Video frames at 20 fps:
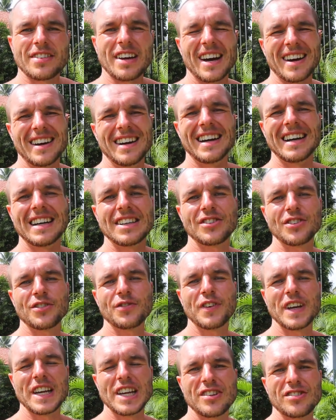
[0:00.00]
So I
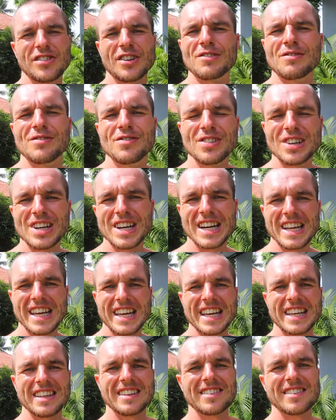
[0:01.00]
just finished a
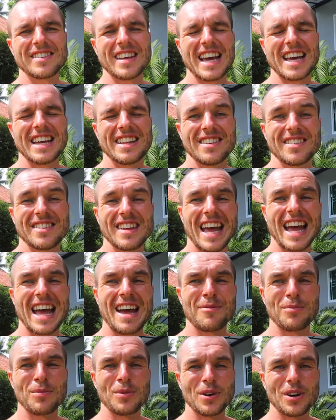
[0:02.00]
really intense
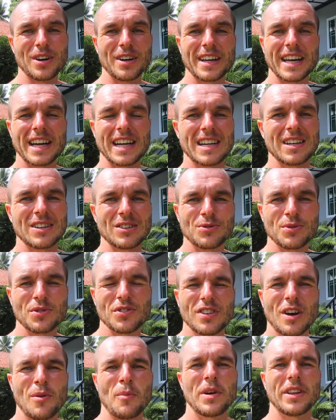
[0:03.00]
ab workout
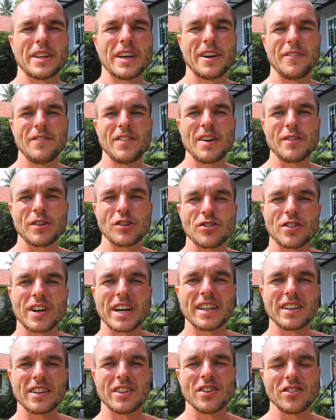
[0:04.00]
with someone that I've never
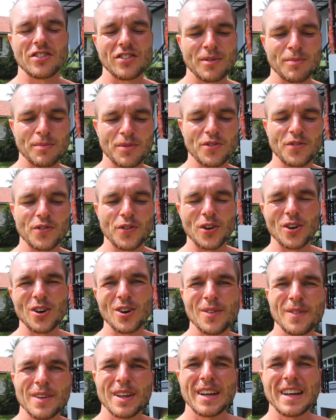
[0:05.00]
trained in the gym
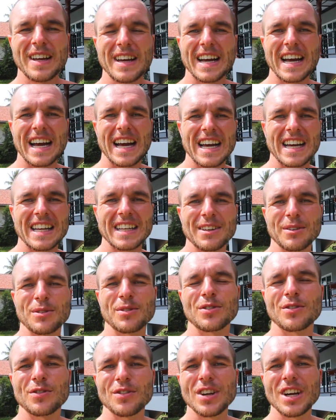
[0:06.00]
before, and it
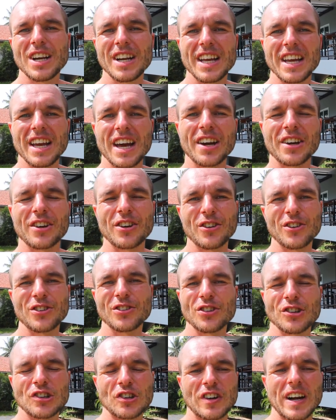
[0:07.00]
was a really
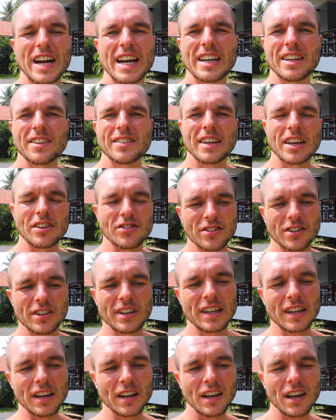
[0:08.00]
good training
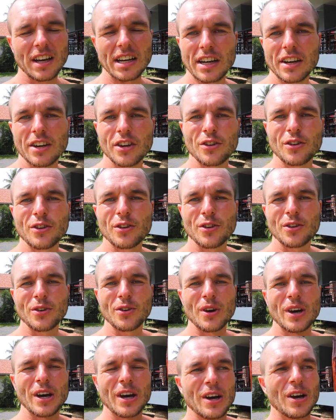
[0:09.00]
session. And I
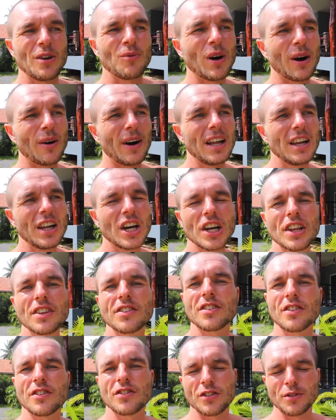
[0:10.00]

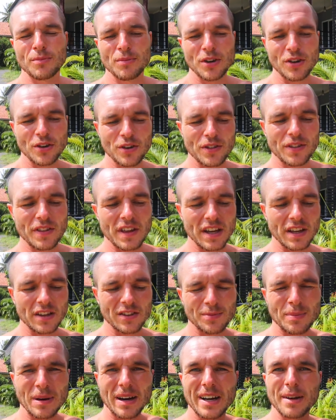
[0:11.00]
learned some new
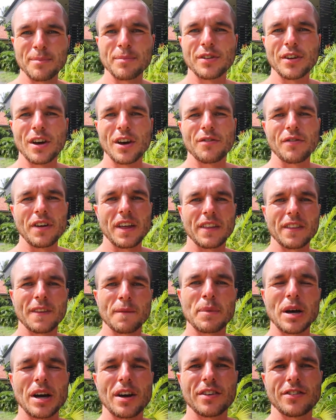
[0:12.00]
things by observing
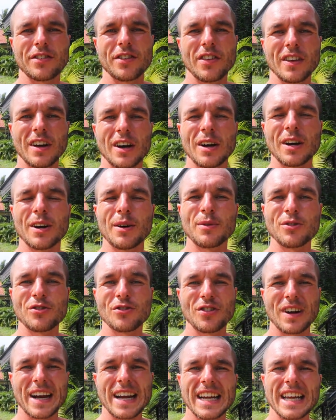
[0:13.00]
the person that I was
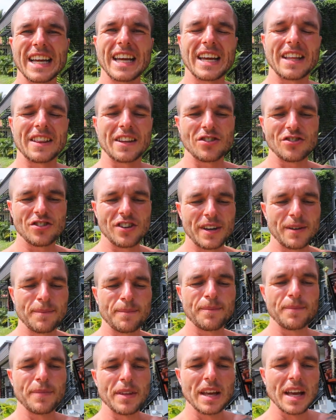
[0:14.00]
training in the
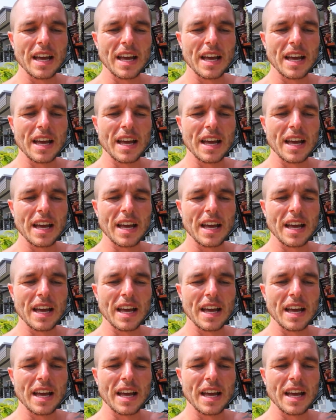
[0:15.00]
gym.